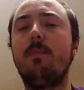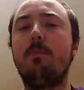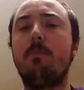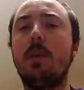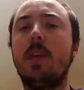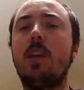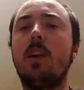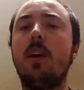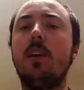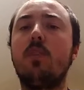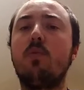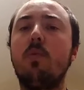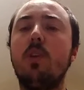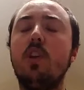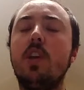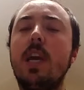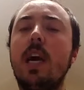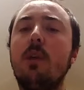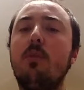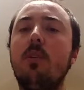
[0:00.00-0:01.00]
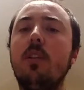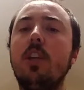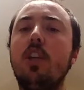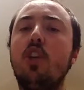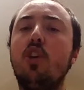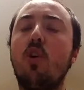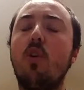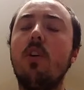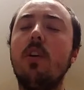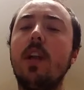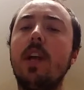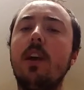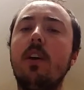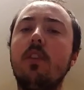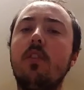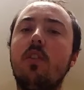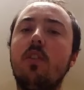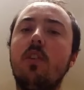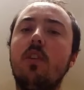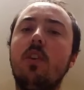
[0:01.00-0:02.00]
Because when you got really short
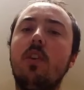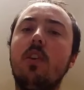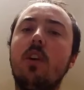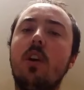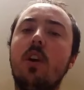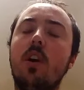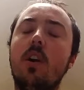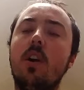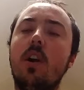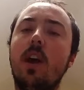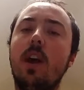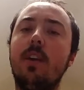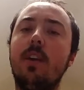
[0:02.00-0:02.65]
nails, your